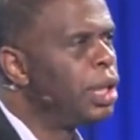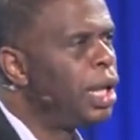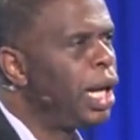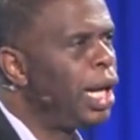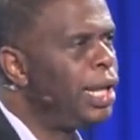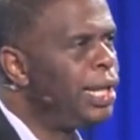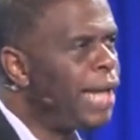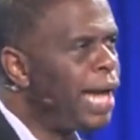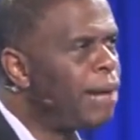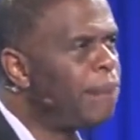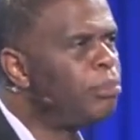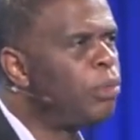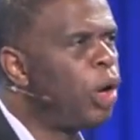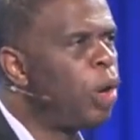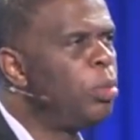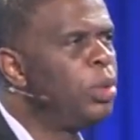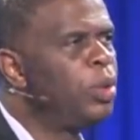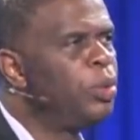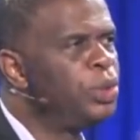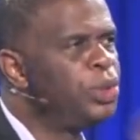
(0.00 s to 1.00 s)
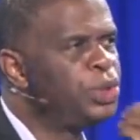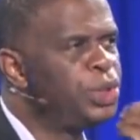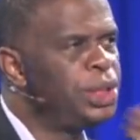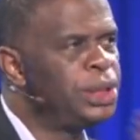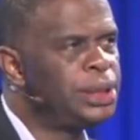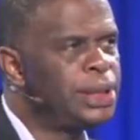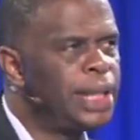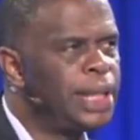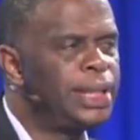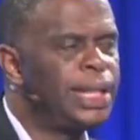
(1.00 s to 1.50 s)
in that moment when she
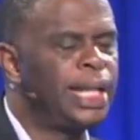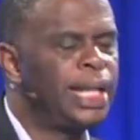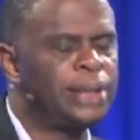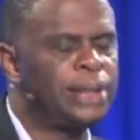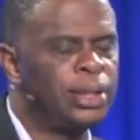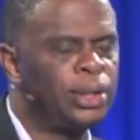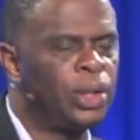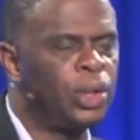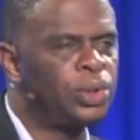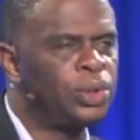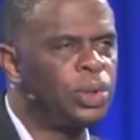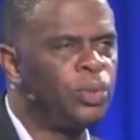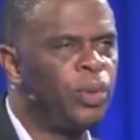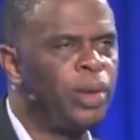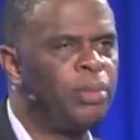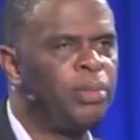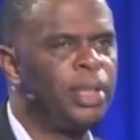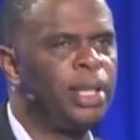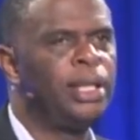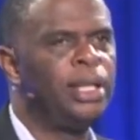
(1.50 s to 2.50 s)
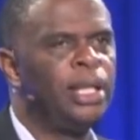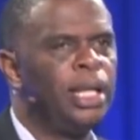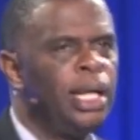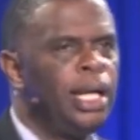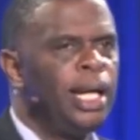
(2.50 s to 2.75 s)
said that to those women,